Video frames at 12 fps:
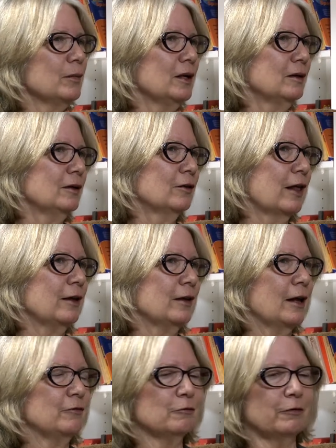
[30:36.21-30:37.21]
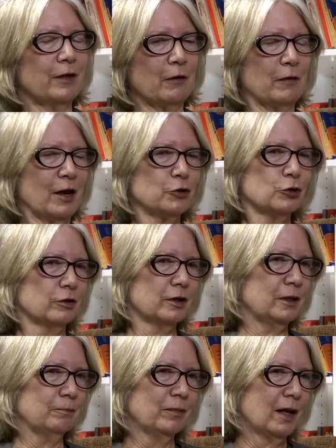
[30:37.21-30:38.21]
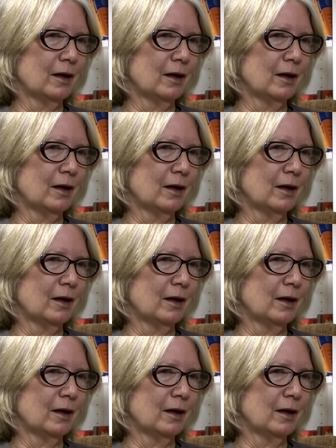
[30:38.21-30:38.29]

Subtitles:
And, you know, that rancher in